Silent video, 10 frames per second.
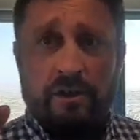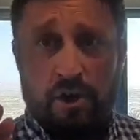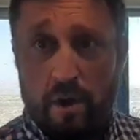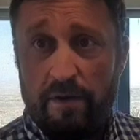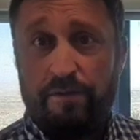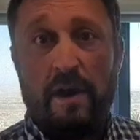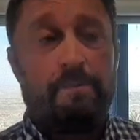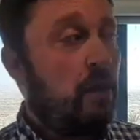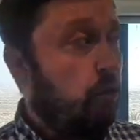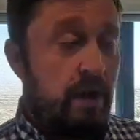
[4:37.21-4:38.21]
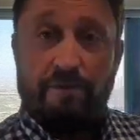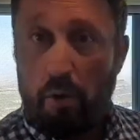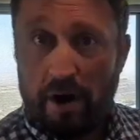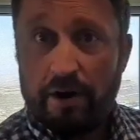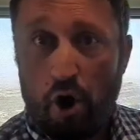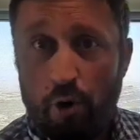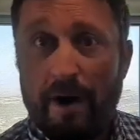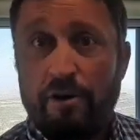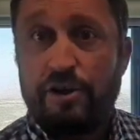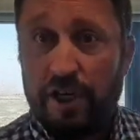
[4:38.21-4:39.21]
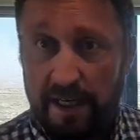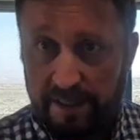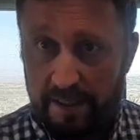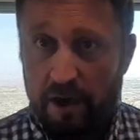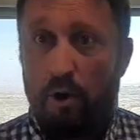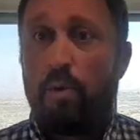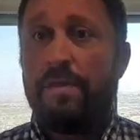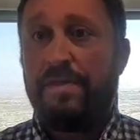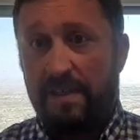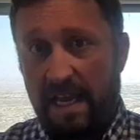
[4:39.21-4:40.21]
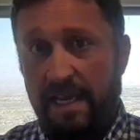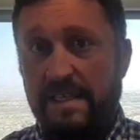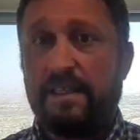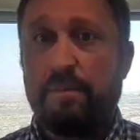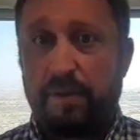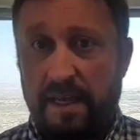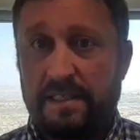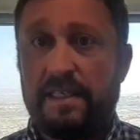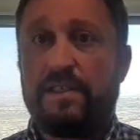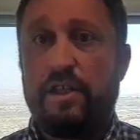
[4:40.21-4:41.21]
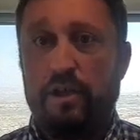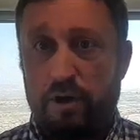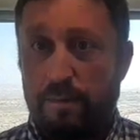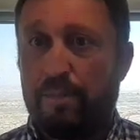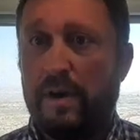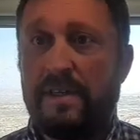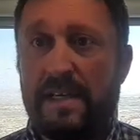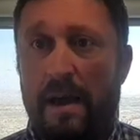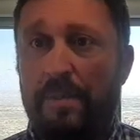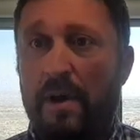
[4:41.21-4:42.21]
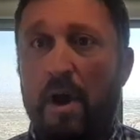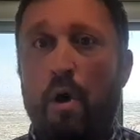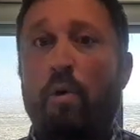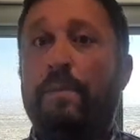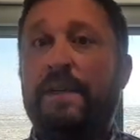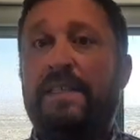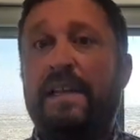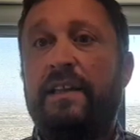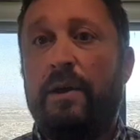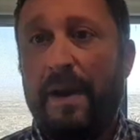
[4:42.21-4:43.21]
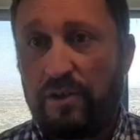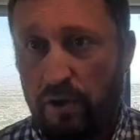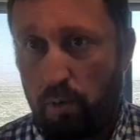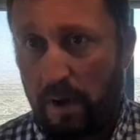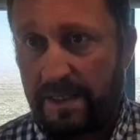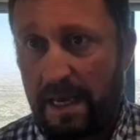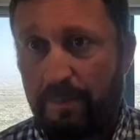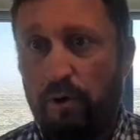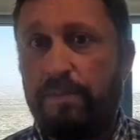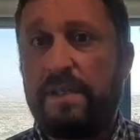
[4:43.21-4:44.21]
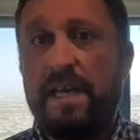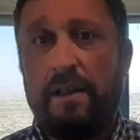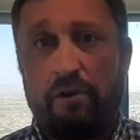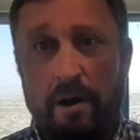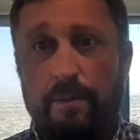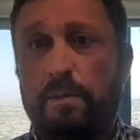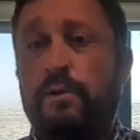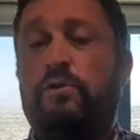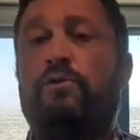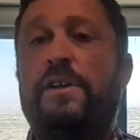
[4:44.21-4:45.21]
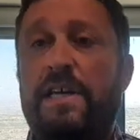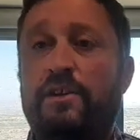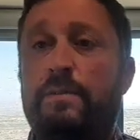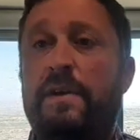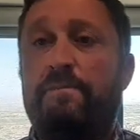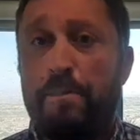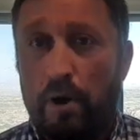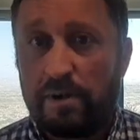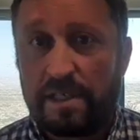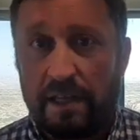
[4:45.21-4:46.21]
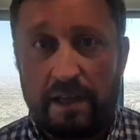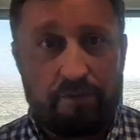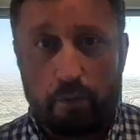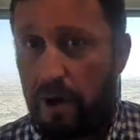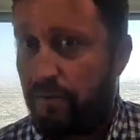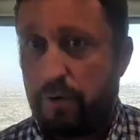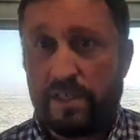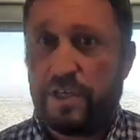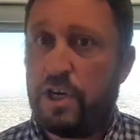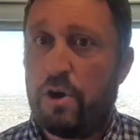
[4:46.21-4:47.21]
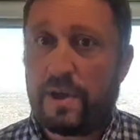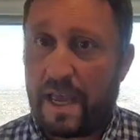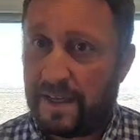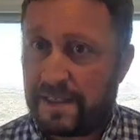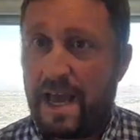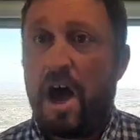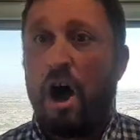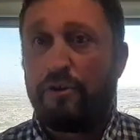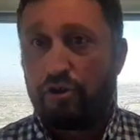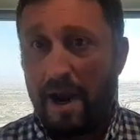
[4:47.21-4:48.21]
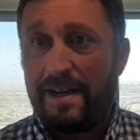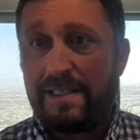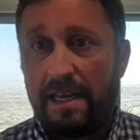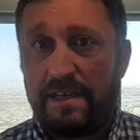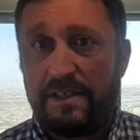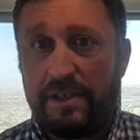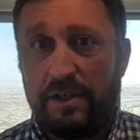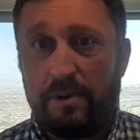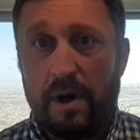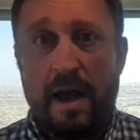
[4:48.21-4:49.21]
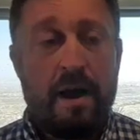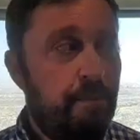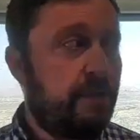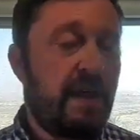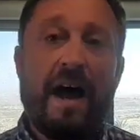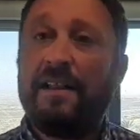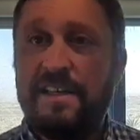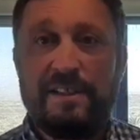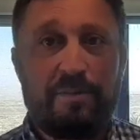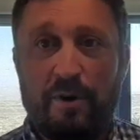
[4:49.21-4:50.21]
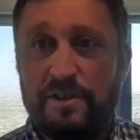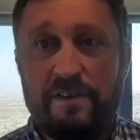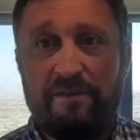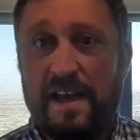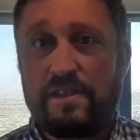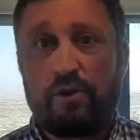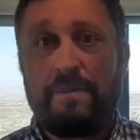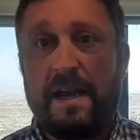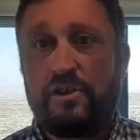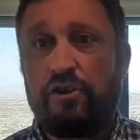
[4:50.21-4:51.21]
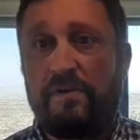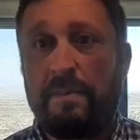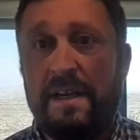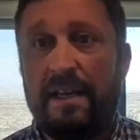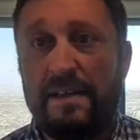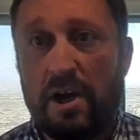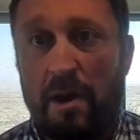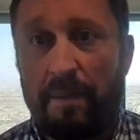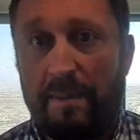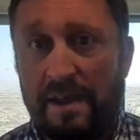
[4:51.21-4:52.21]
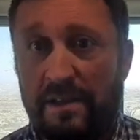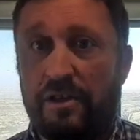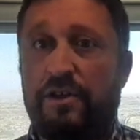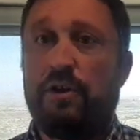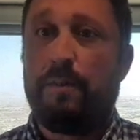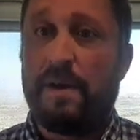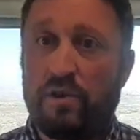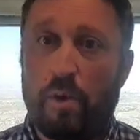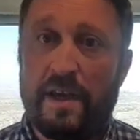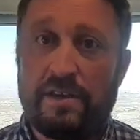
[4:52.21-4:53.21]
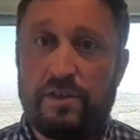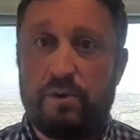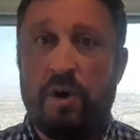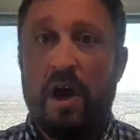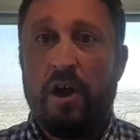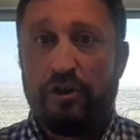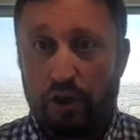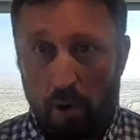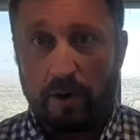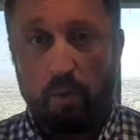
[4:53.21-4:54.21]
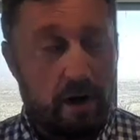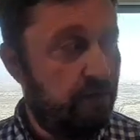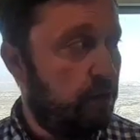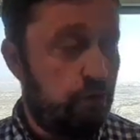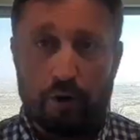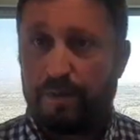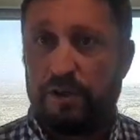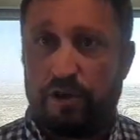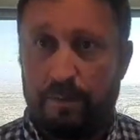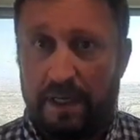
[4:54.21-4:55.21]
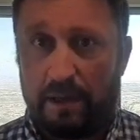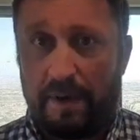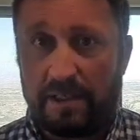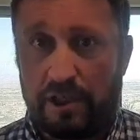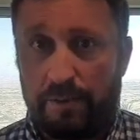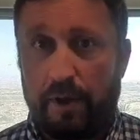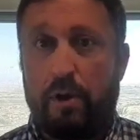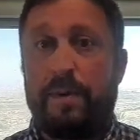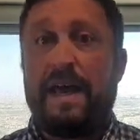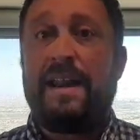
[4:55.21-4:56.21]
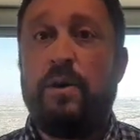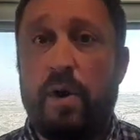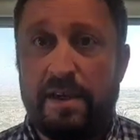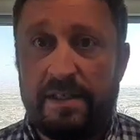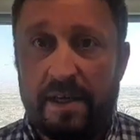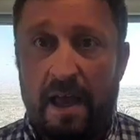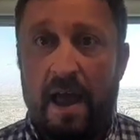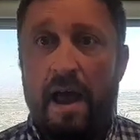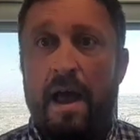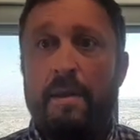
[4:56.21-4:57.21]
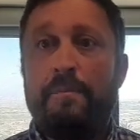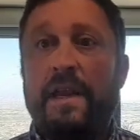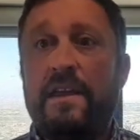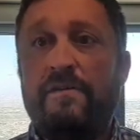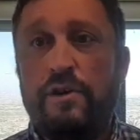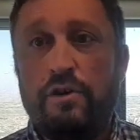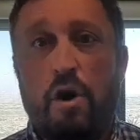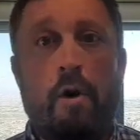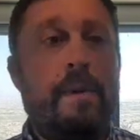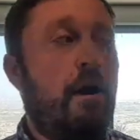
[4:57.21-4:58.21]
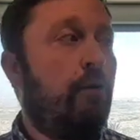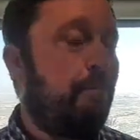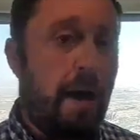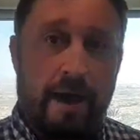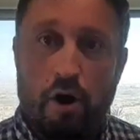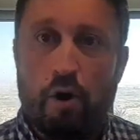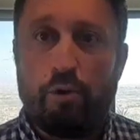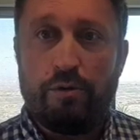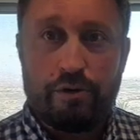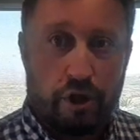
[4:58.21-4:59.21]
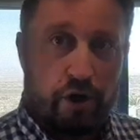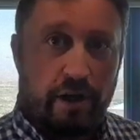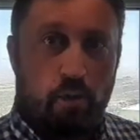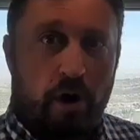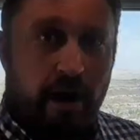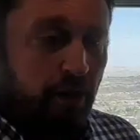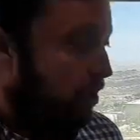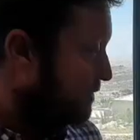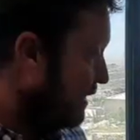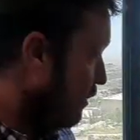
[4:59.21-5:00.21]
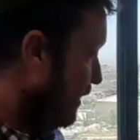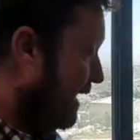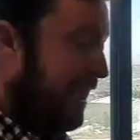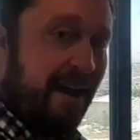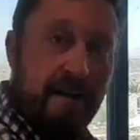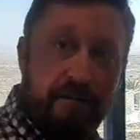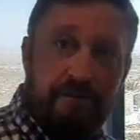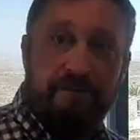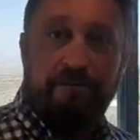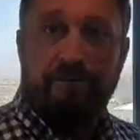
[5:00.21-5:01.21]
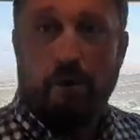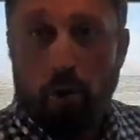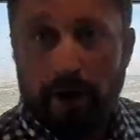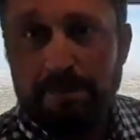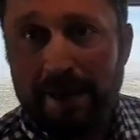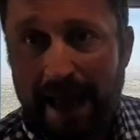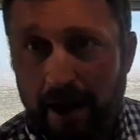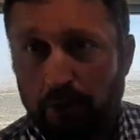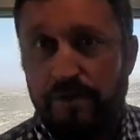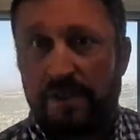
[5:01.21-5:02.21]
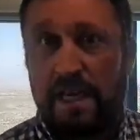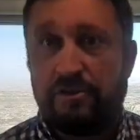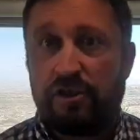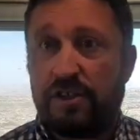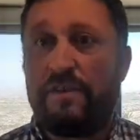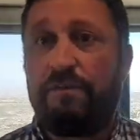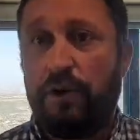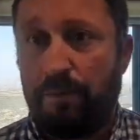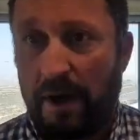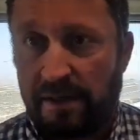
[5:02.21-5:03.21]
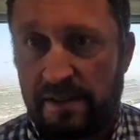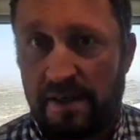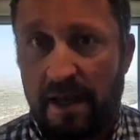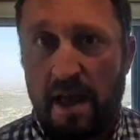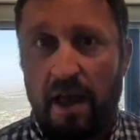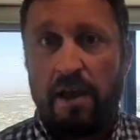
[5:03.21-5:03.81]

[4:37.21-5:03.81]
So if you want an Omer sheet with the days and the blessings that you can print up, we'll be sending them out to the WhatsApp group, the Telegram group. You can reach out to me personally for whatever reason you don't get it. I'll try to send it to you, but the holiday's approaching fast, so I'm not sure if I'm going to get to all my messages. So the best way is to join one of the groups. It should be in the message below. But anyways, many of you know about my own journey where I lost nearly 40 pounds in just a few months.